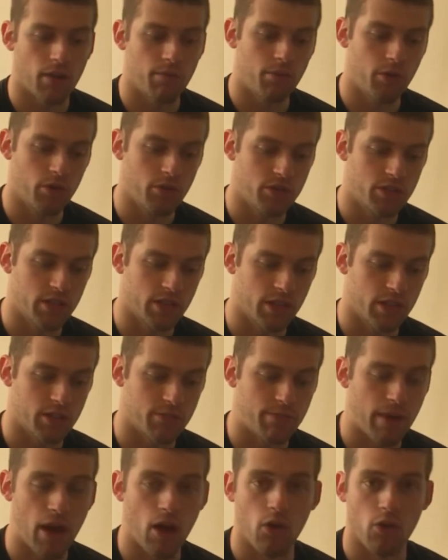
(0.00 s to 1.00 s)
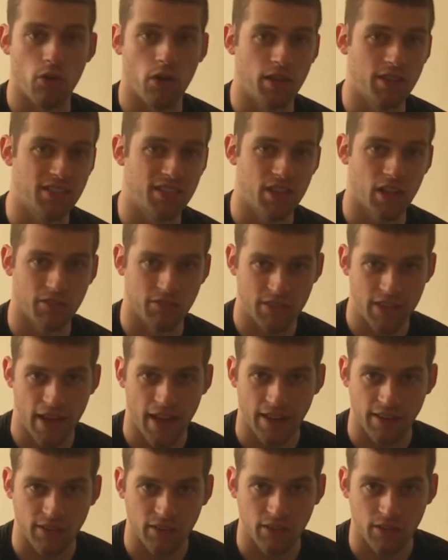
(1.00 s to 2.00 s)
Posting is power on
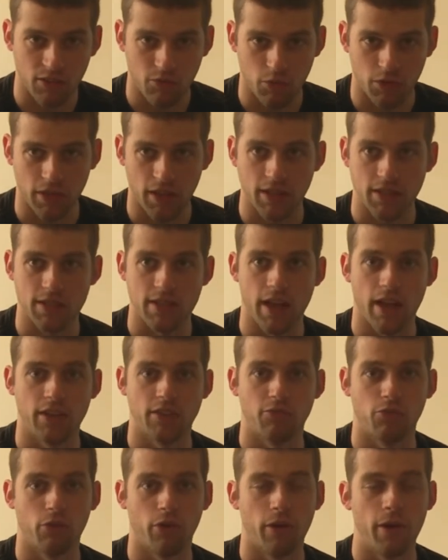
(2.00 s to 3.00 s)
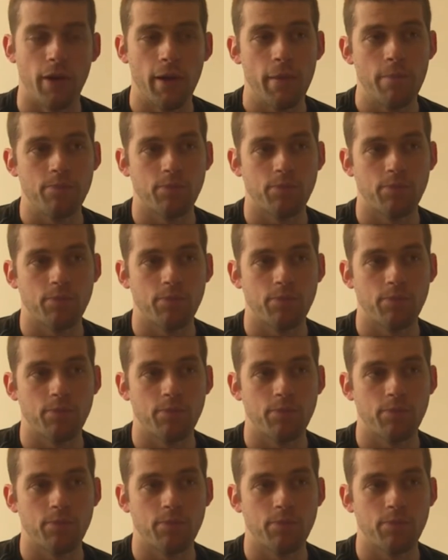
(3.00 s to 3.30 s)
self-test, is what that stands for.